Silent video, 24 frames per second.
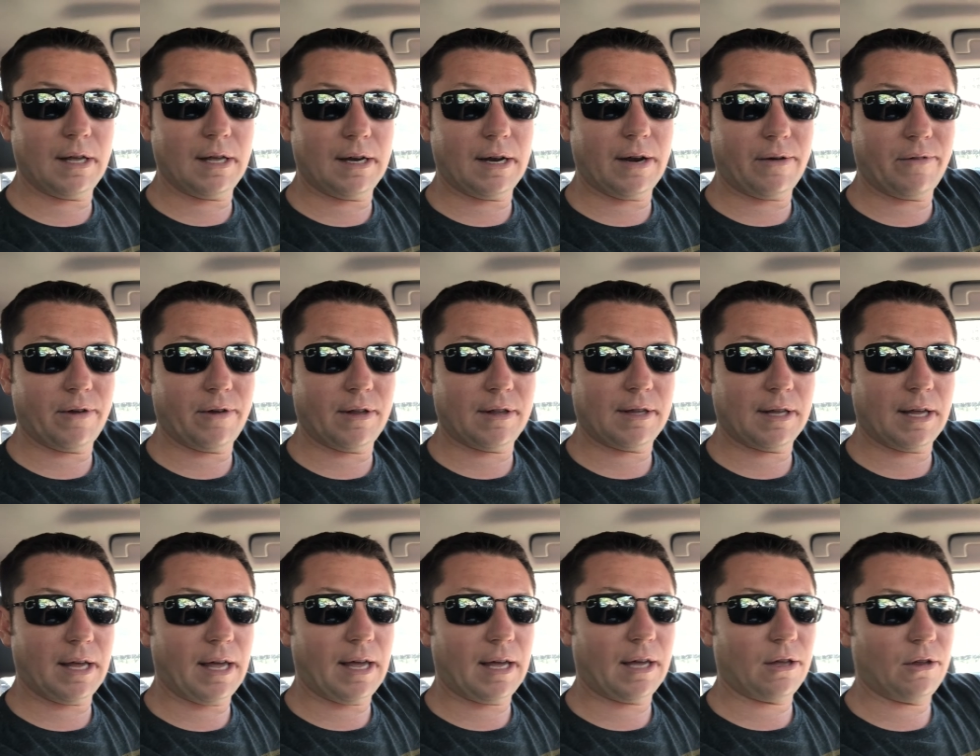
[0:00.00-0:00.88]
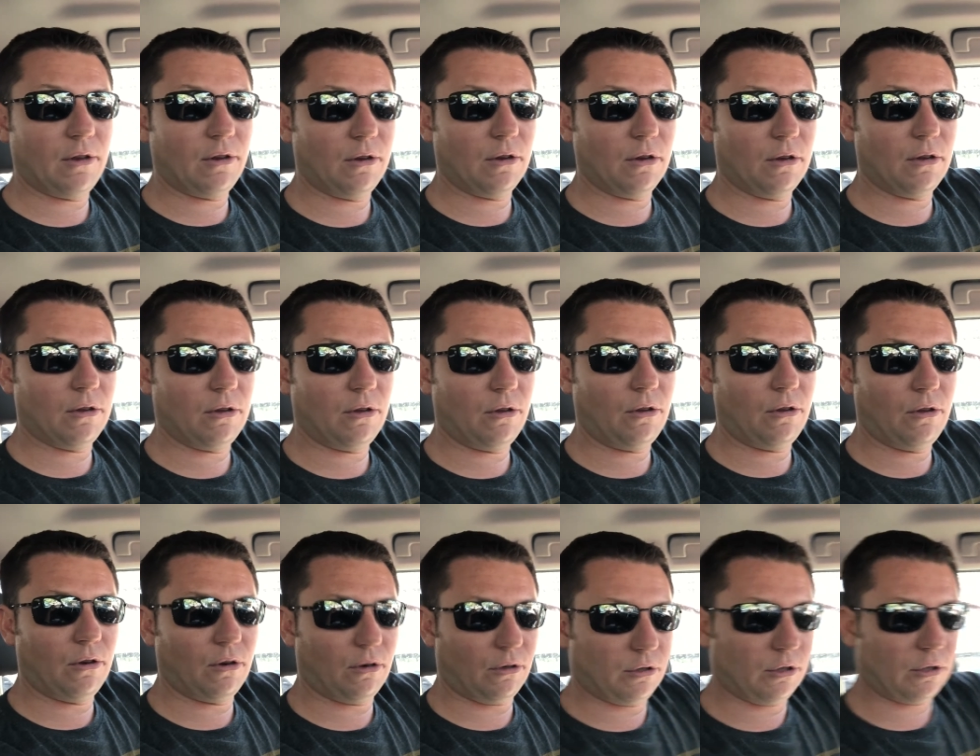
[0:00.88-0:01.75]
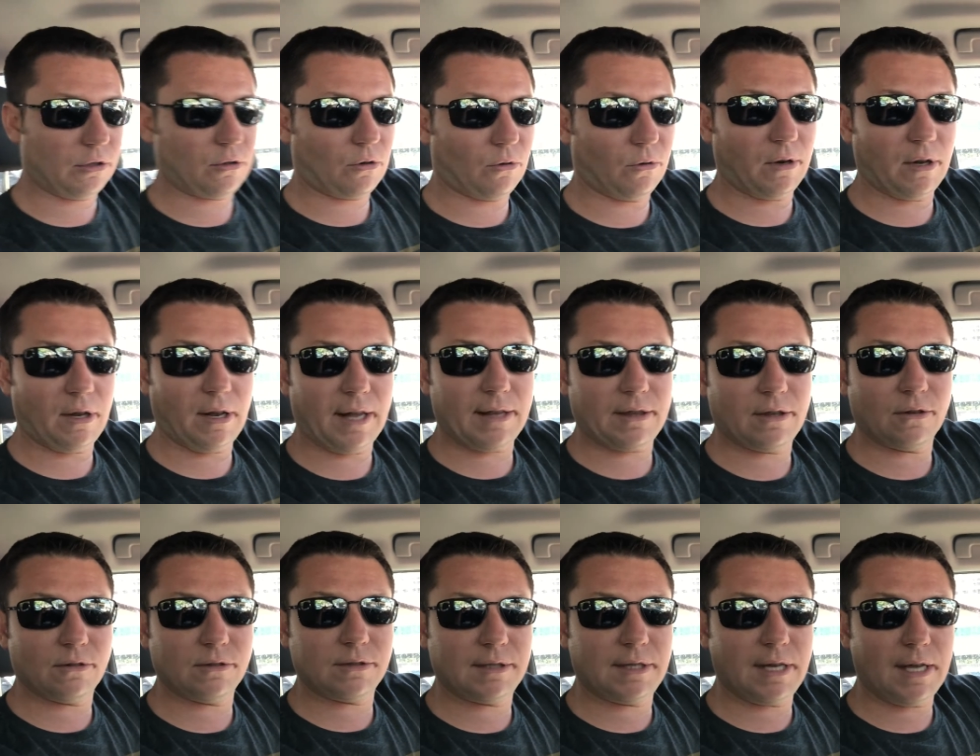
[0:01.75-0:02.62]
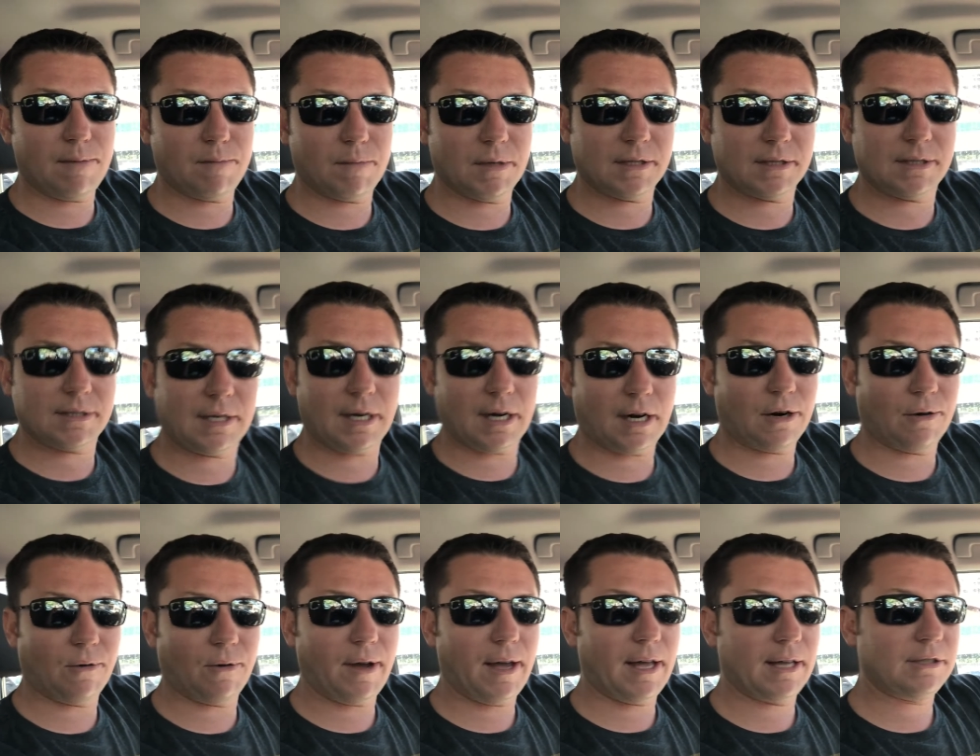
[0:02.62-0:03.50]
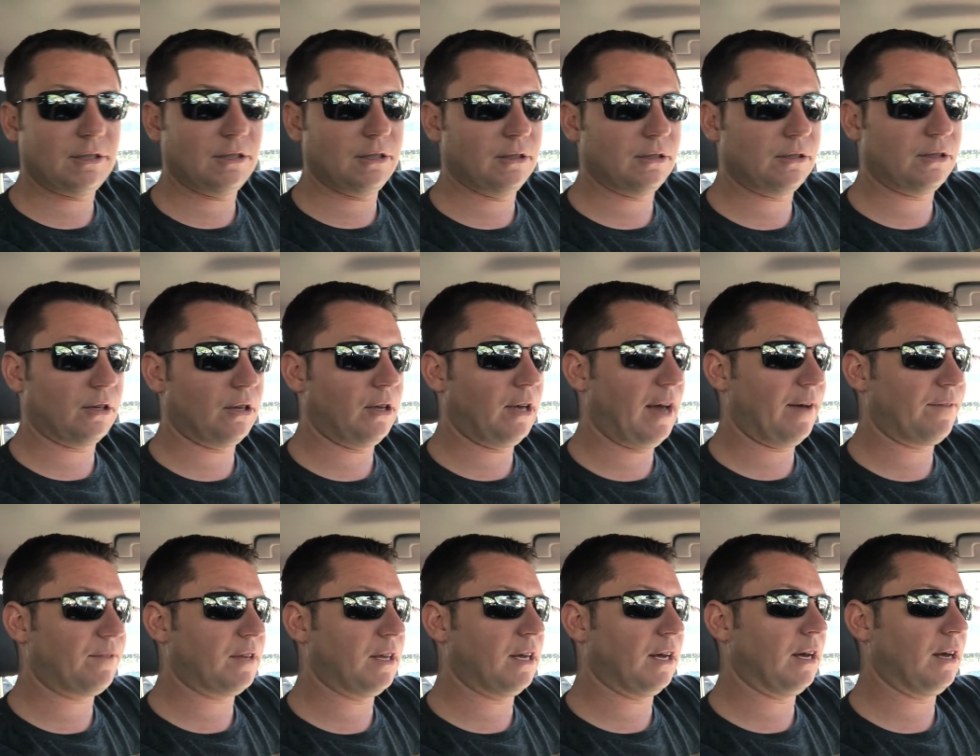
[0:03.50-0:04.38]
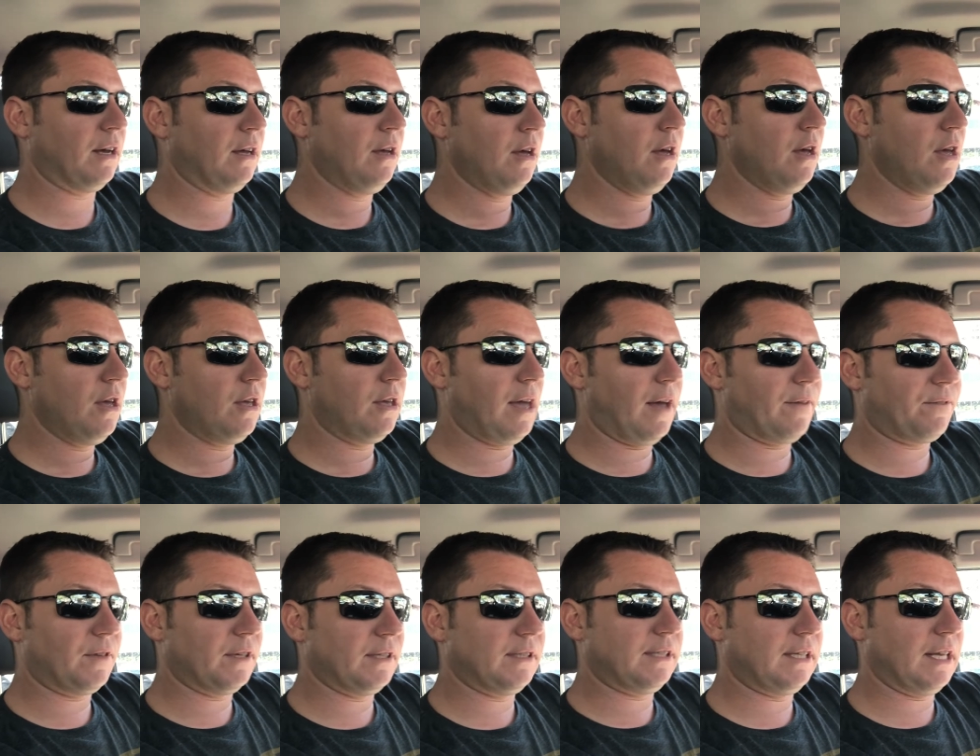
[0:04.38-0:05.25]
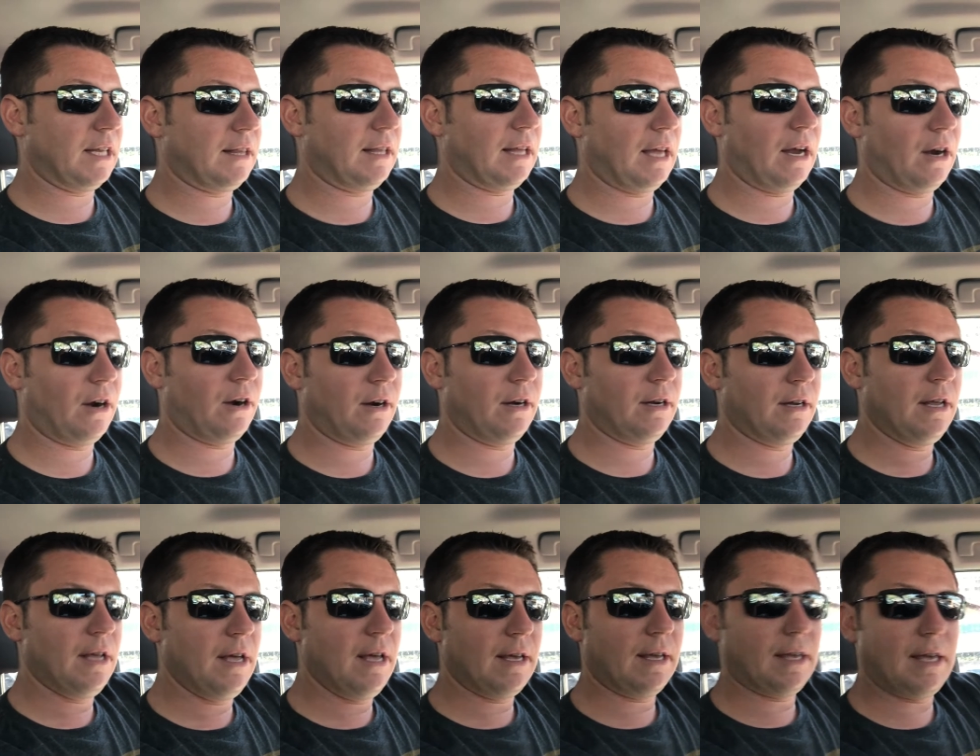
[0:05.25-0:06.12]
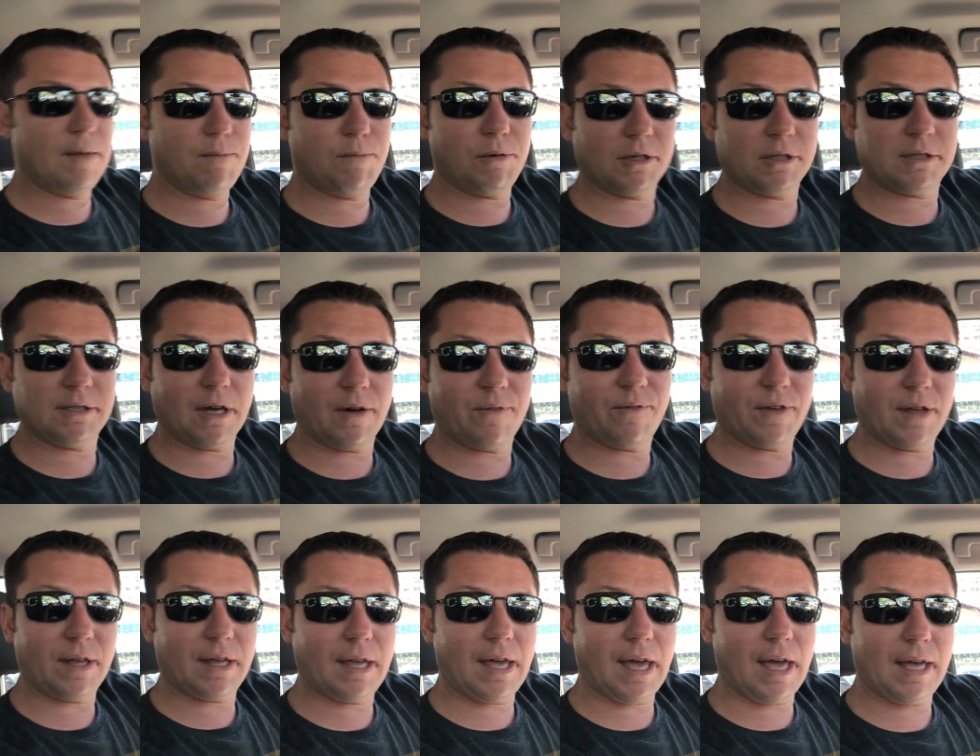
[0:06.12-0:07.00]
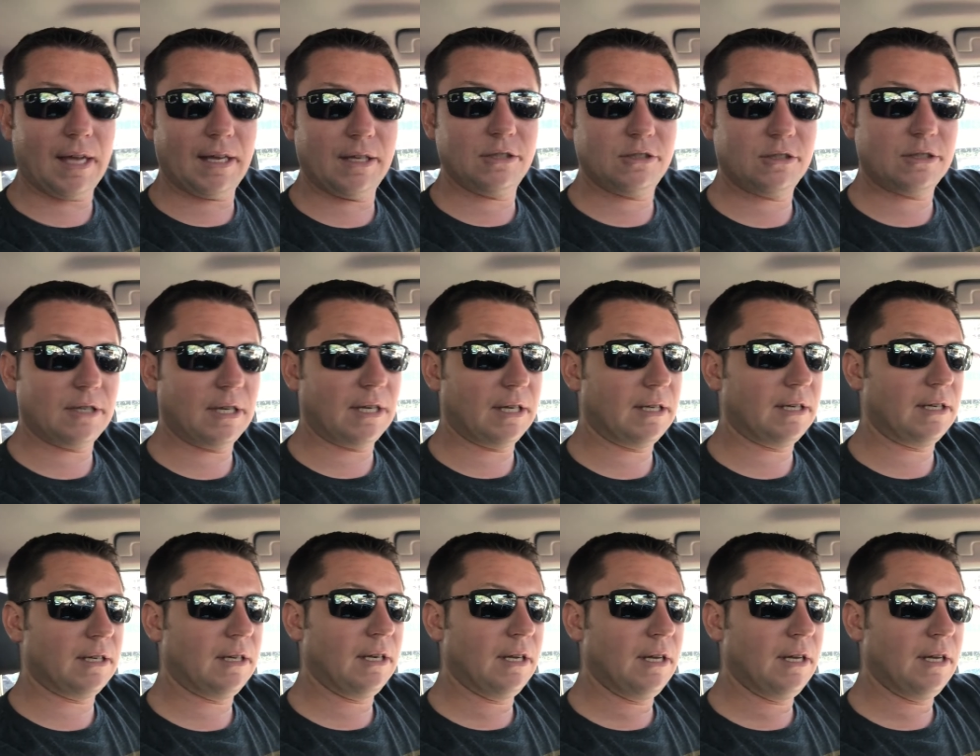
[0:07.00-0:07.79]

and everything, you're just going to let those demons tear away at you. So you have to you have to sit there and keep yourself engaged and